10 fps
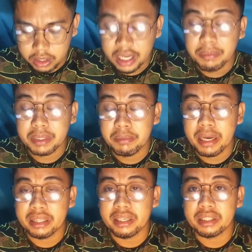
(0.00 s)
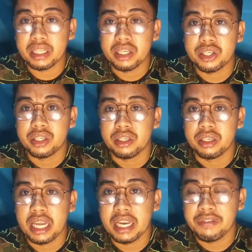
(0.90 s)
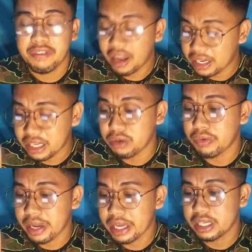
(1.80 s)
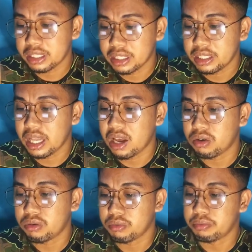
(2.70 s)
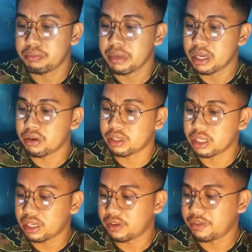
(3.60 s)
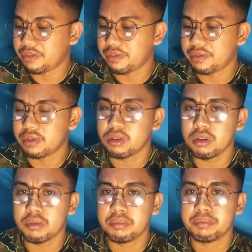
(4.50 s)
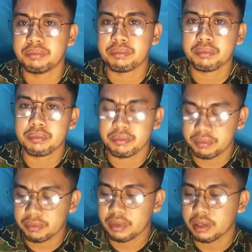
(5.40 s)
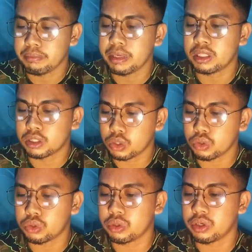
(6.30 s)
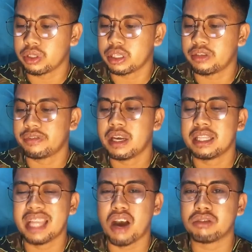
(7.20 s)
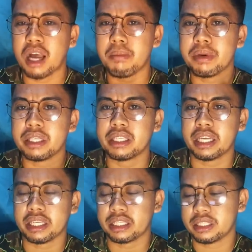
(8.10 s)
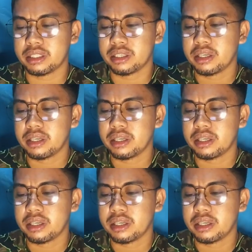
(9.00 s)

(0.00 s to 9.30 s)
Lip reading: captivate your attention in funny ways. Now, be yourself. No? Be true to yourself. Now, number 6.